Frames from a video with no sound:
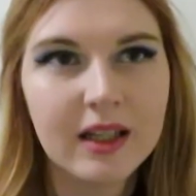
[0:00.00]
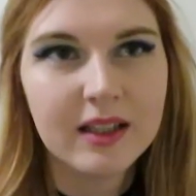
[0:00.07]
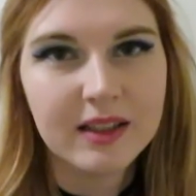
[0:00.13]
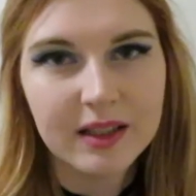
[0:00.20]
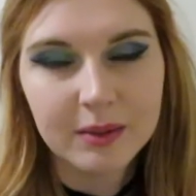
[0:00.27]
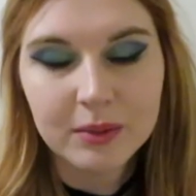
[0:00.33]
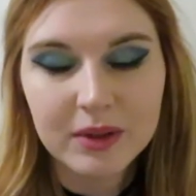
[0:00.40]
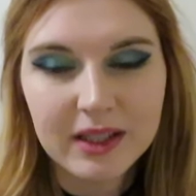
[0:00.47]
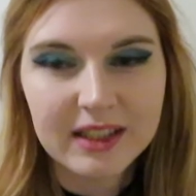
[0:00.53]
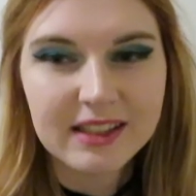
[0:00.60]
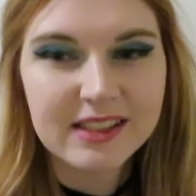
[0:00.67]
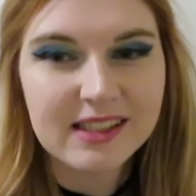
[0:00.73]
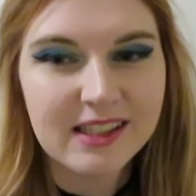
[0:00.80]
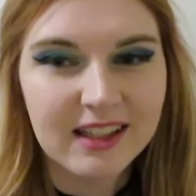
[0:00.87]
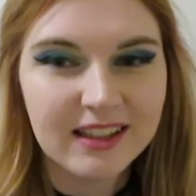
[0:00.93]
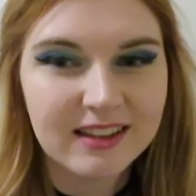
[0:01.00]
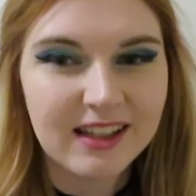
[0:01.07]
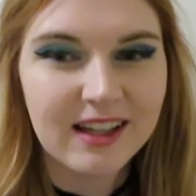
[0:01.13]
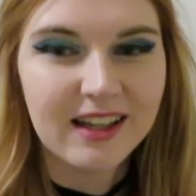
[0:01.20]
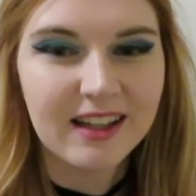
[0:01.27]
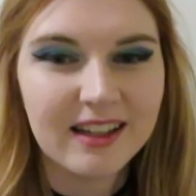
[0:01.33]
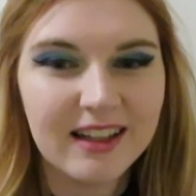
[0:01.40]
And they were like sitting
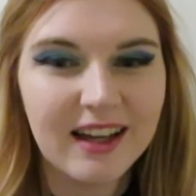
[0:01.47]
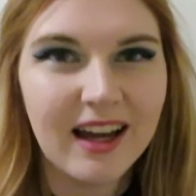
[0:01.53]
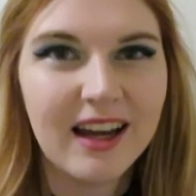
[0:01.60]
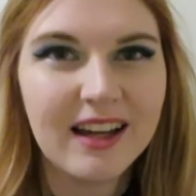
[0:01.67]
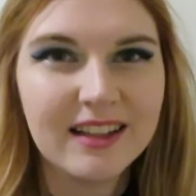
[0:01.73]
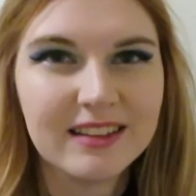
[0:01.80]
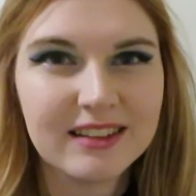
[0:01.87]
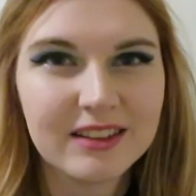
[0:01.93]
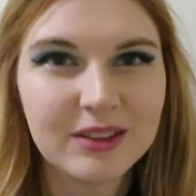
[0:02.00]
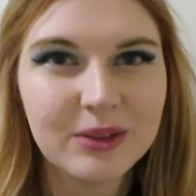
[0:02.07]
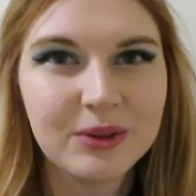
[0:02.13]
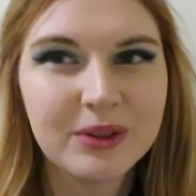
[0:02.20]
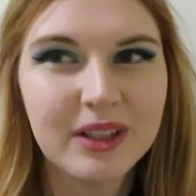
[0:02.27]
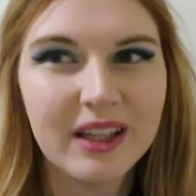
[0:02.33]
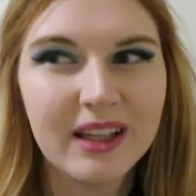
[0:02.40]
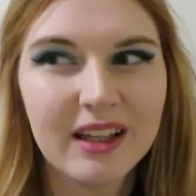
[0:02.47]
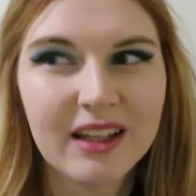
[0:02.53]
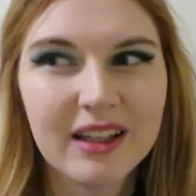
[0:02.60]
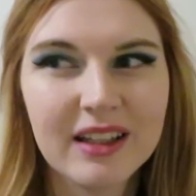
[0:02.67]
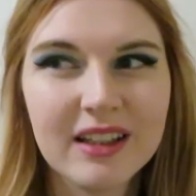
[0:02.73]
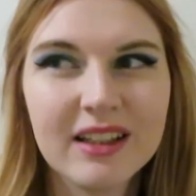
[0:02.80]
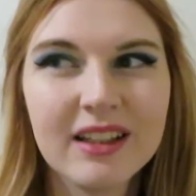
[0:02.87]
there and
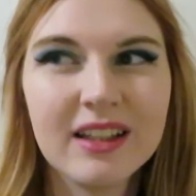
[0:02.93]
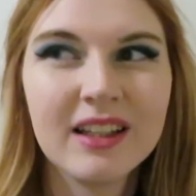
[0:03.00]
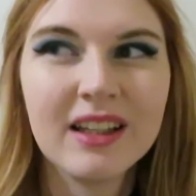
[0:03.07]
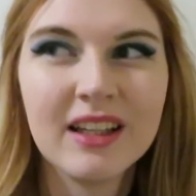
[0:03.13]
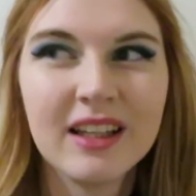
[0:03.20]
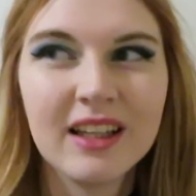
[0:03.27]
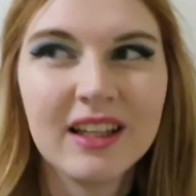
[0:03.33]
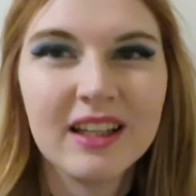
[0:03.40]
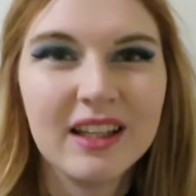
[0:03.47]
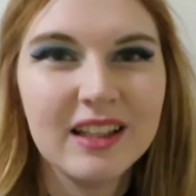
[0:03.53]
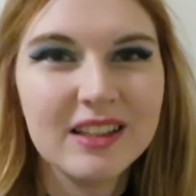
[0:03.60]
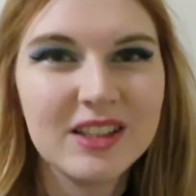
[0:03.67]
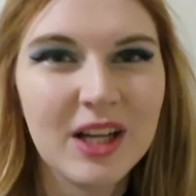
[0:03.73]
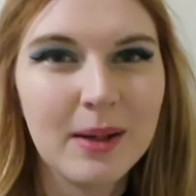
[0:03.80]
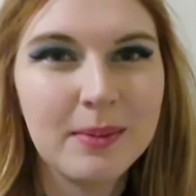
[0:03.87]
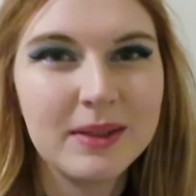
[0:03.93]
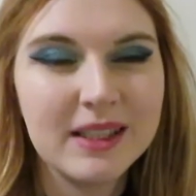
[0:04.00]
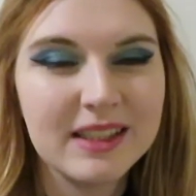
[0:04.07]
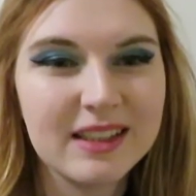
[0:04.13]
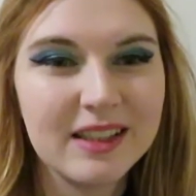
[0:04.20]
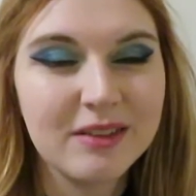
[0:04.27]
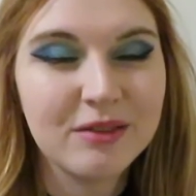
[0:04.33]
talking in
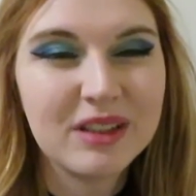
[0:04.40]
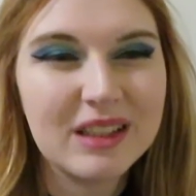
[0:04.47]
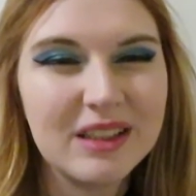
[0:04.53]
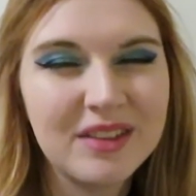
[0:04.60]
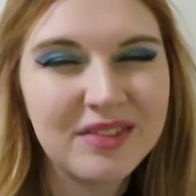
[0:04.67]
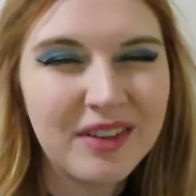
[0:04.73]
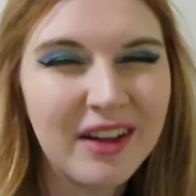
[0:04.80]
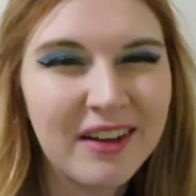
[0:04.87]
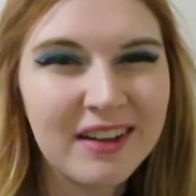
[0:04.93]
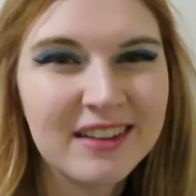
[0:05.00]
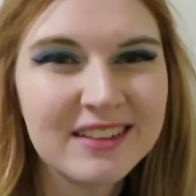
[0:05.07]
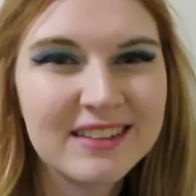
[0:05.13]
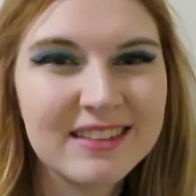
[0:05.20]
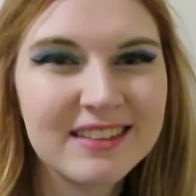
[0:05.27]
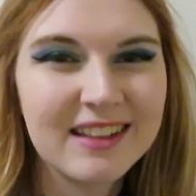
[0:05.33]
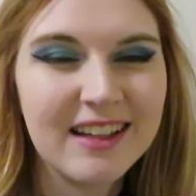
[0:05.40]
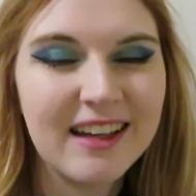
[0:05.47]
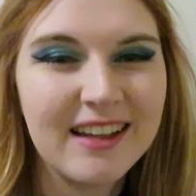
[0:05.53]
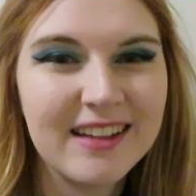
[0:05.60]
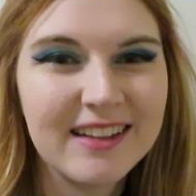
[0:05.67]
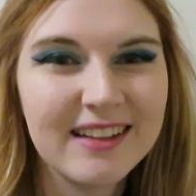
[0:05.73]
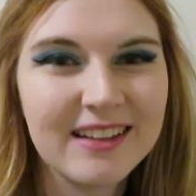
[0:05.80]
Japanese like really fast.
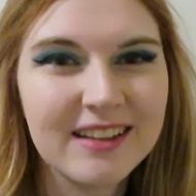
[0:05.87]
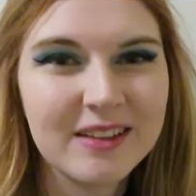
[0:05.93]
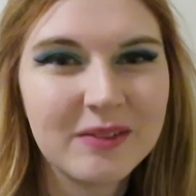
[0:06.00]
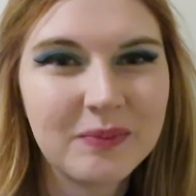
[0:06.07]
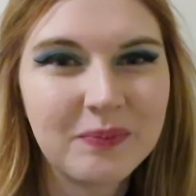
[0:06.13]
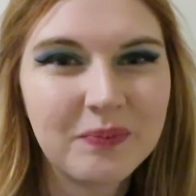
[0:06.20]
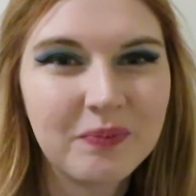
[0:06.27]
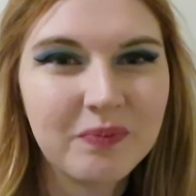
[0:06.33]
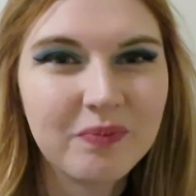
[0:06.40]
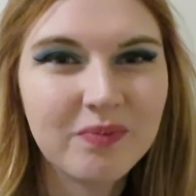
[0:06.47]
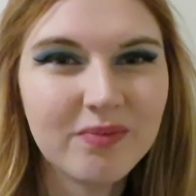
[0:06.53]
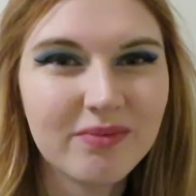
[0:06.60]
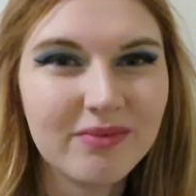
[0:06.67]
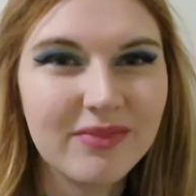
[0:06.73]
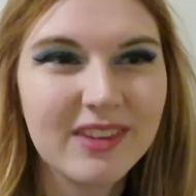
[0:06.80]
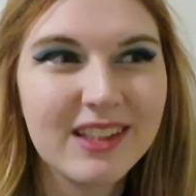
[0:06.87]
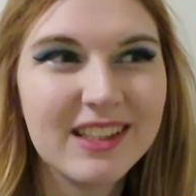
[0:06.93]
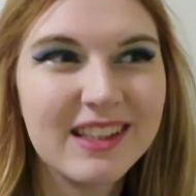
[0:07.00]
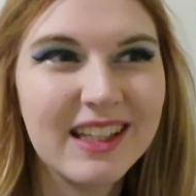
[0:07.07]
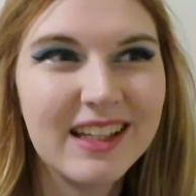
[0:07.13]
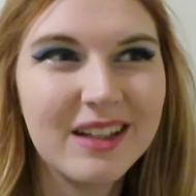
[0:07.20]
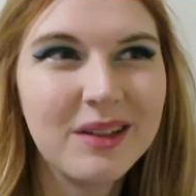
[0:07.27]
And
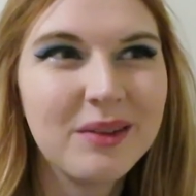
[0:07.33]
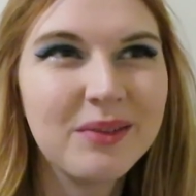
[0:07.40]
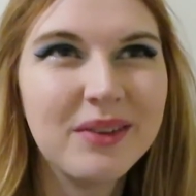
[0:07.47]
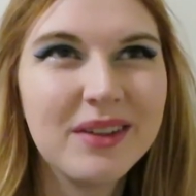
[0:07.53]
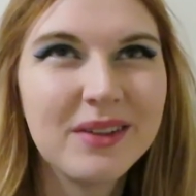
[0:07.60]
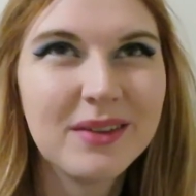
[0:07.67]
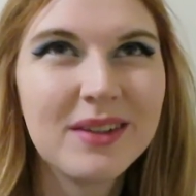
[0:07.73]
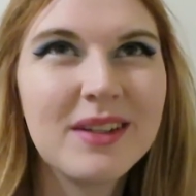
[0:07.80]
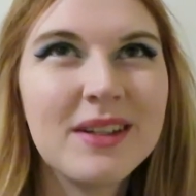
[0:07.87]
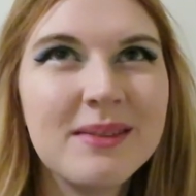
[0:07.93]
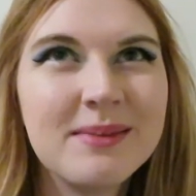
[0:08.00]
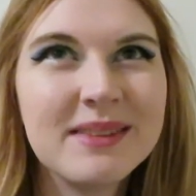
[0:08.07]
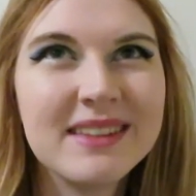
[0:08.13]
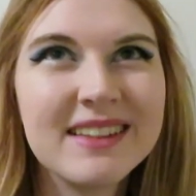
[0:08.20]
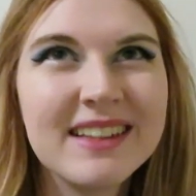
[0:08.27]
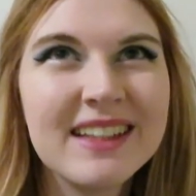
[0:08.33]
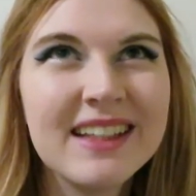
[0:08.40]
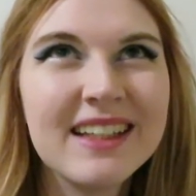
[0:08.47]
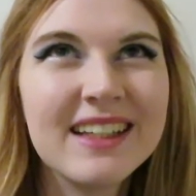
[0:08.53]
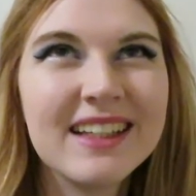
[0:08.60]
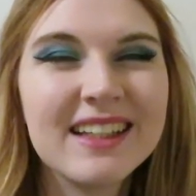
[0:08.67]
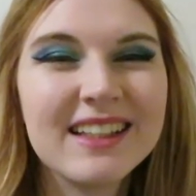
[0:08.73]
then one of them
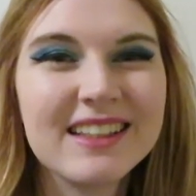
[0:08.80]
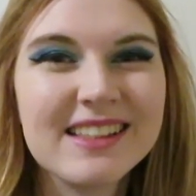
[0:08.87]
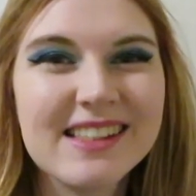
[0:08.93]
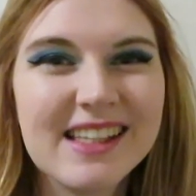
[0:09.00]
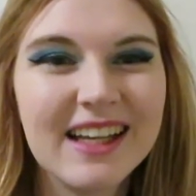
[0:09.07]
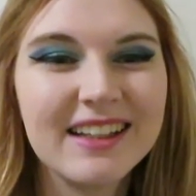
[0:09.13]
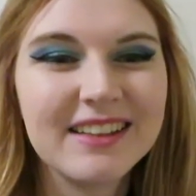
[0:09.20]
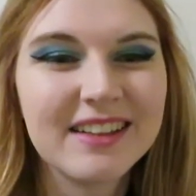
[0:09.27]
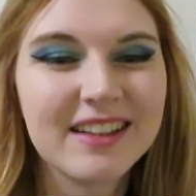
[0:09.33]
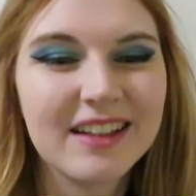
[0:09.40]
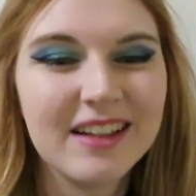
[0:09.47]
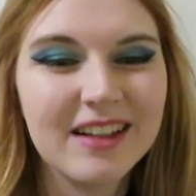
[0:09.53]
said,